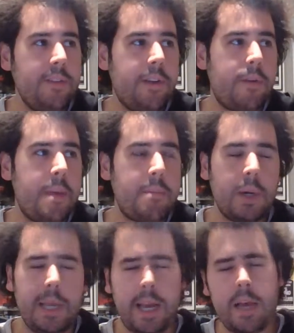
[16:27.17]
If I remember,
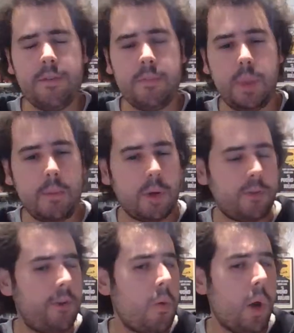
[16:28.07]
like I haven't played Breath of
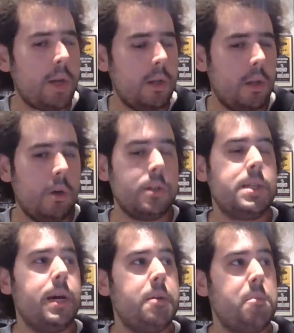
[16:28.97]
Fire 1 in a long
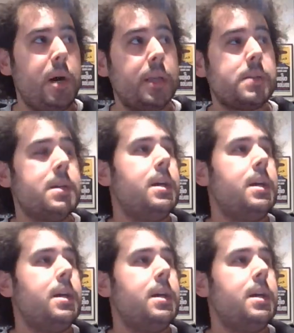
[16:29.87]
time, but